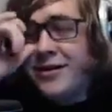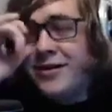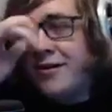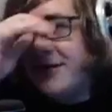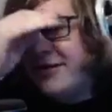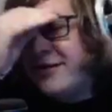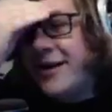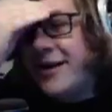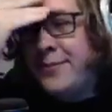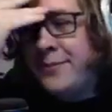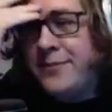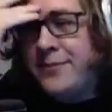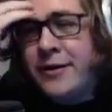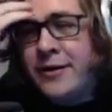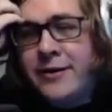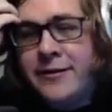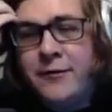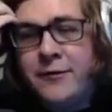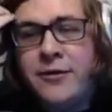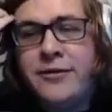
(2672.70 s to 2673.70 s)
They're not
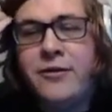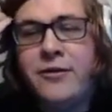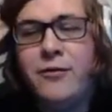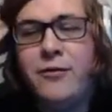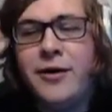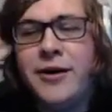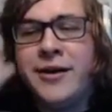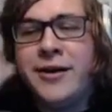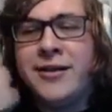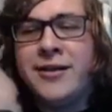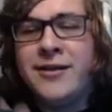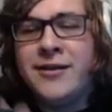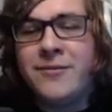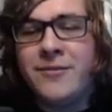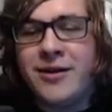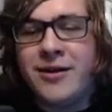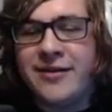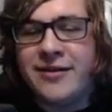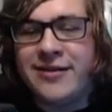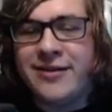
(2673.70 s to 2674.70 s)
1-to-1
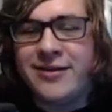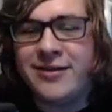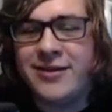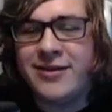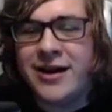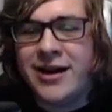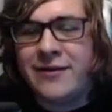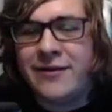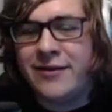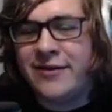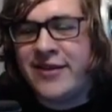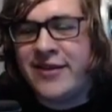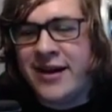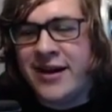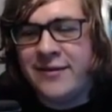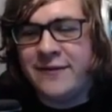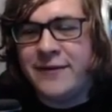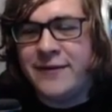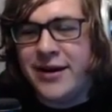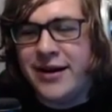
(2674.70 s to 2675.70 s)
because not every
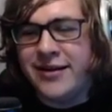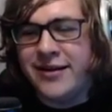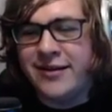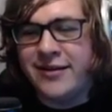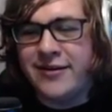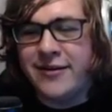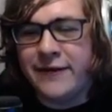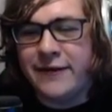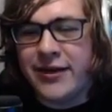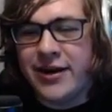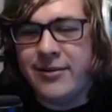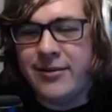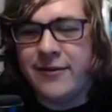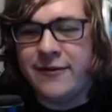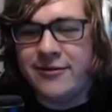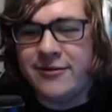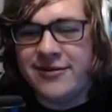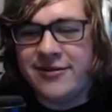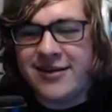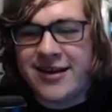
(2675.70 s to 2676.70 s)
sound font is available
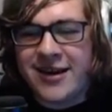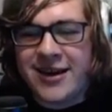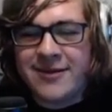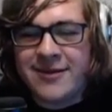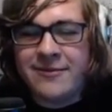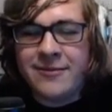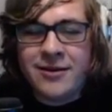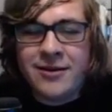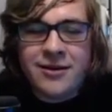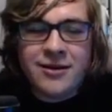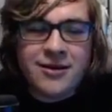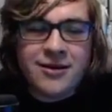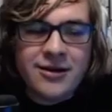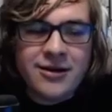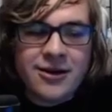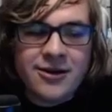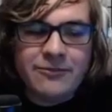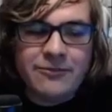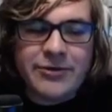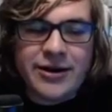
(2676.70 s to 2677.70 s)
for this game,
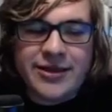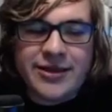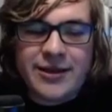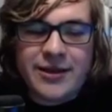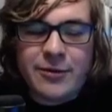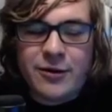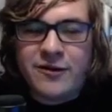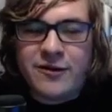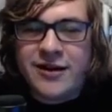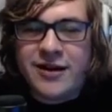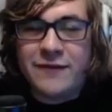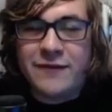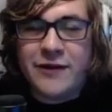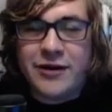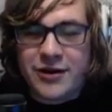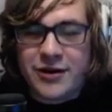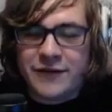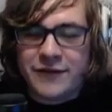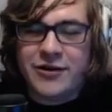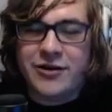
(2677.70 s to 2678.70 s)
but they both sound
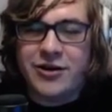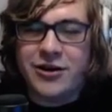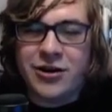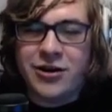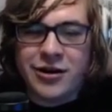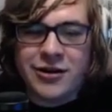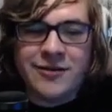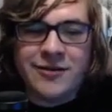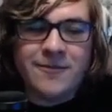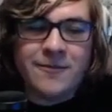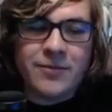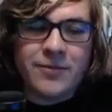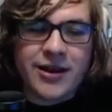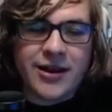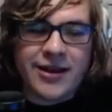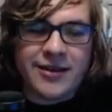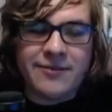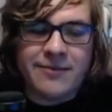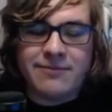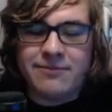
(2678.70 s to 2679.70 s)
very good.
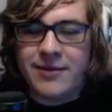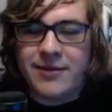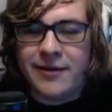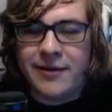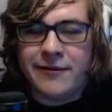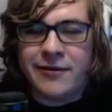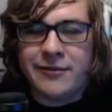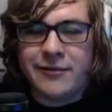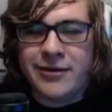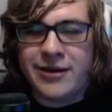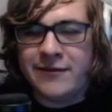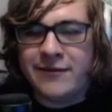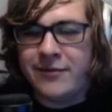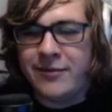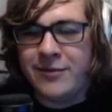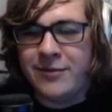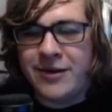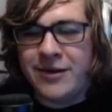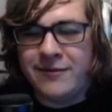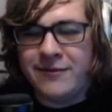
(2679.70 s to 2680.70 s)
And I'm gonna give
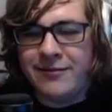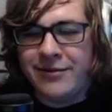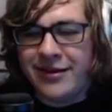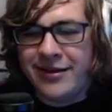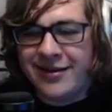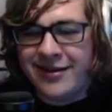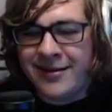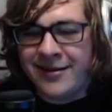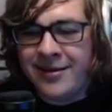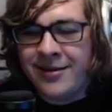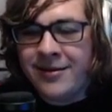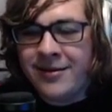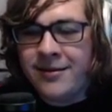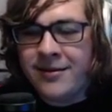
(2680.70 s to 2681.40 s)
them a listen.